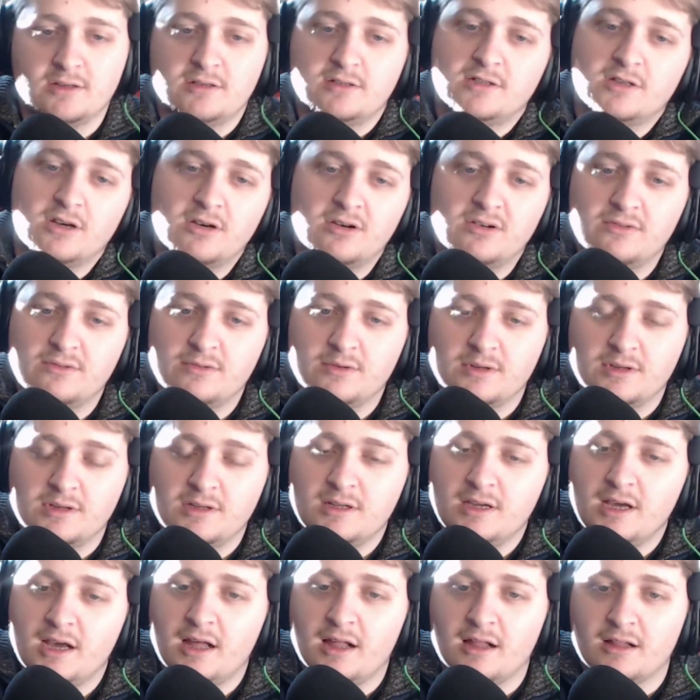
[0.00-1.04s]
So
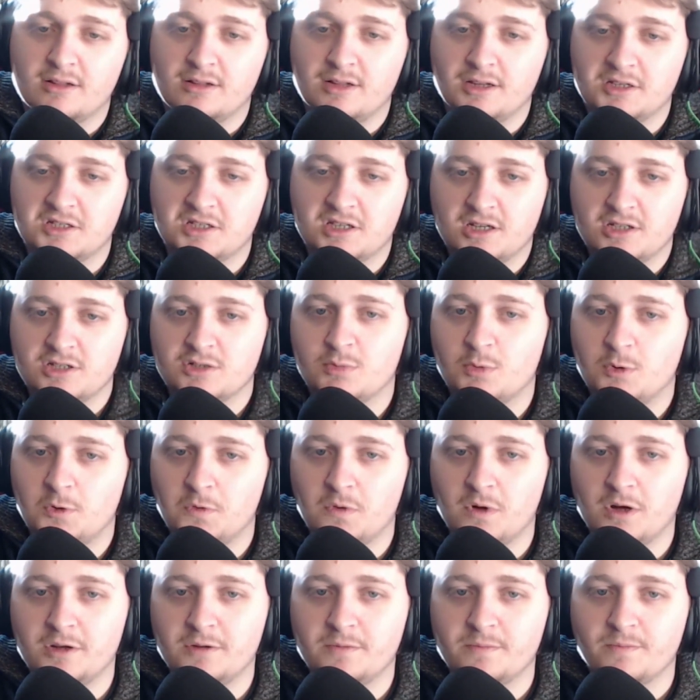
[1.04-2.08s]
yeah, like I said,
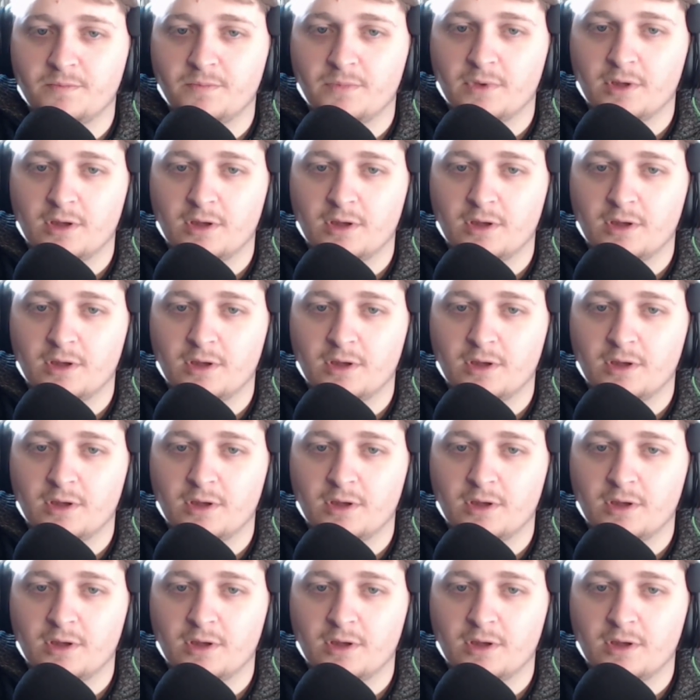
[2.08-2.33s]
small one.